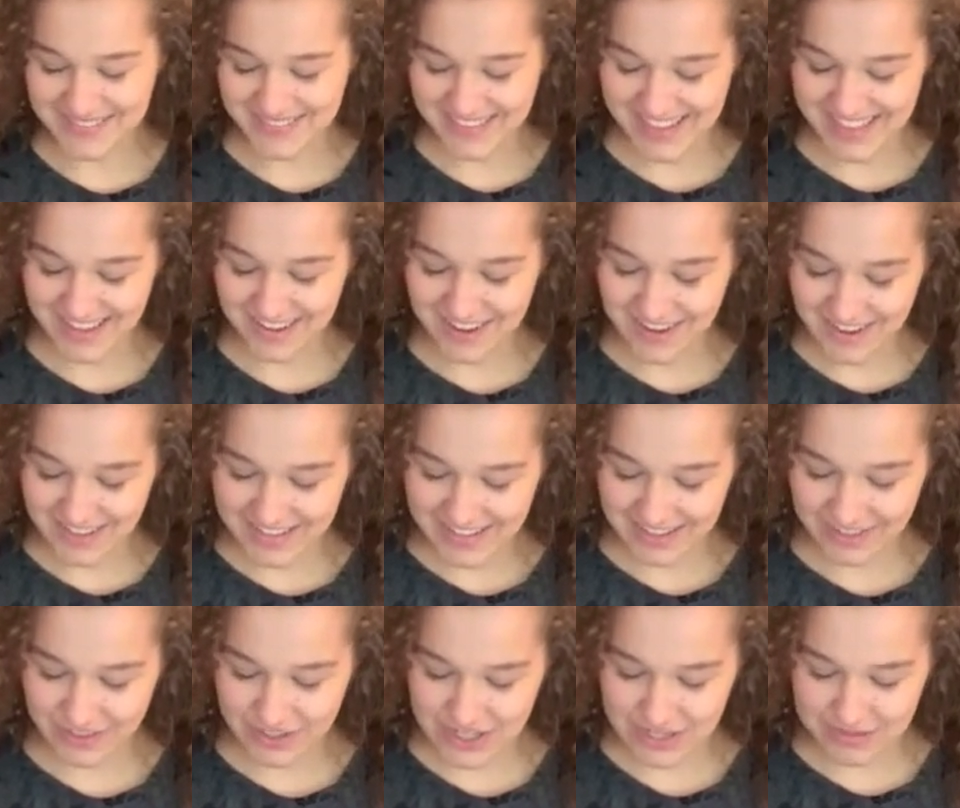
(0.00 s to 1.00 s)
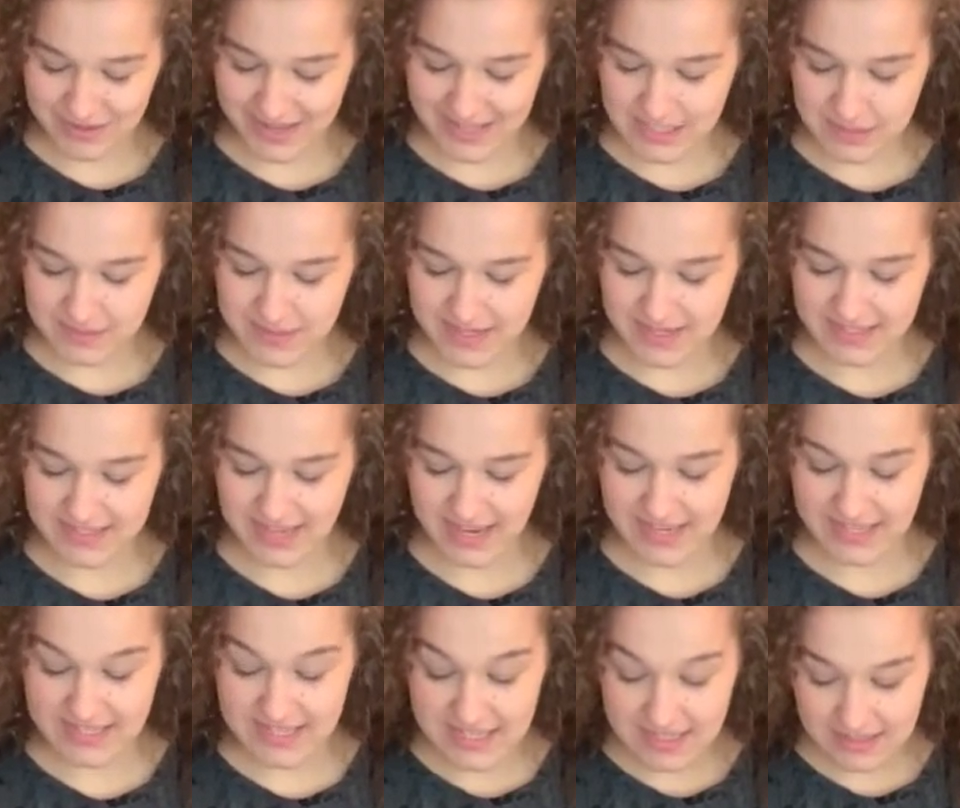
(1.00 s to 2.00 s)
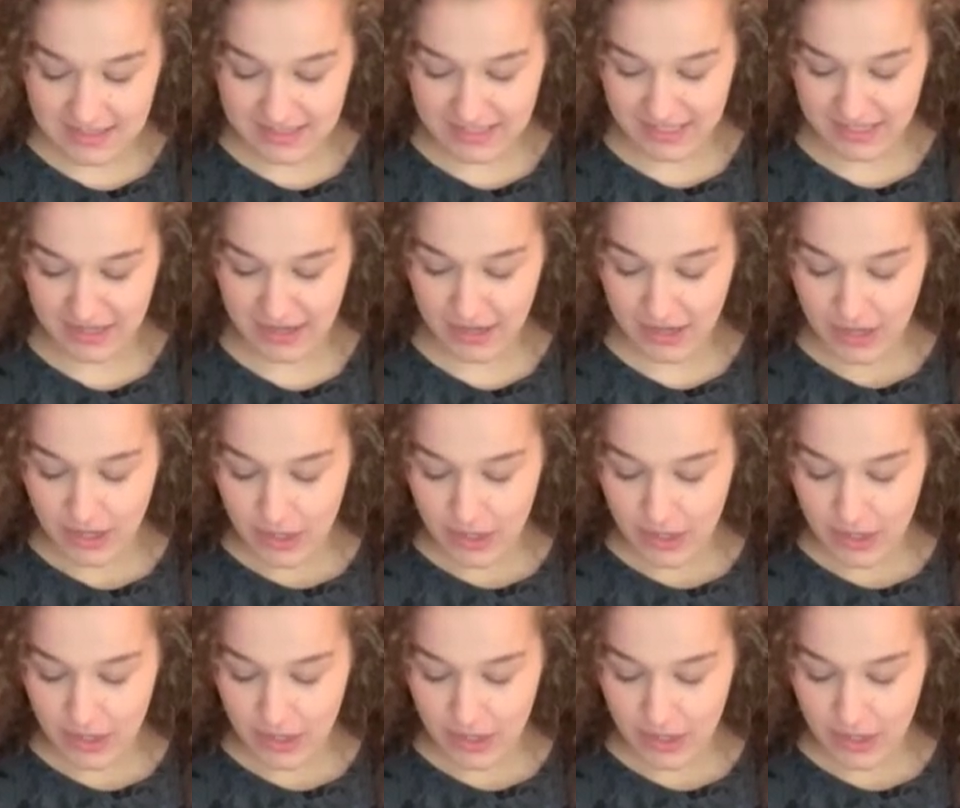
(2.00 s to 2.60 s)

They're called energy bites because ideally,